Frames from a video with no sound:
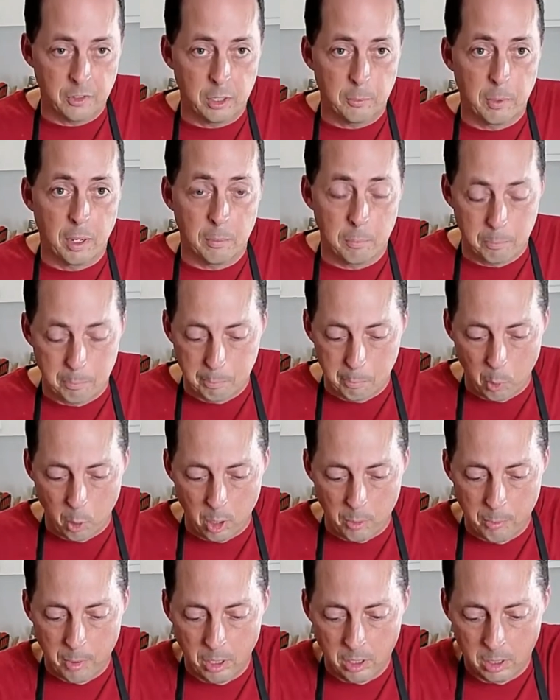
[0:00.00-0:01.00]
in my
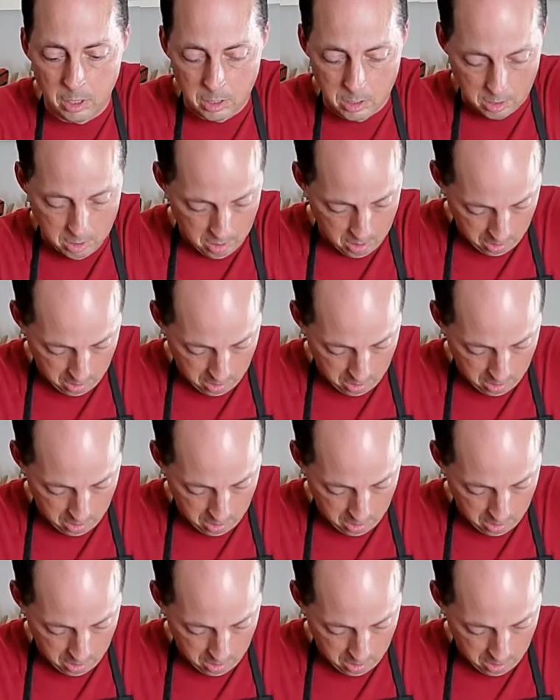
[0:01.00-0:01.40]
portobello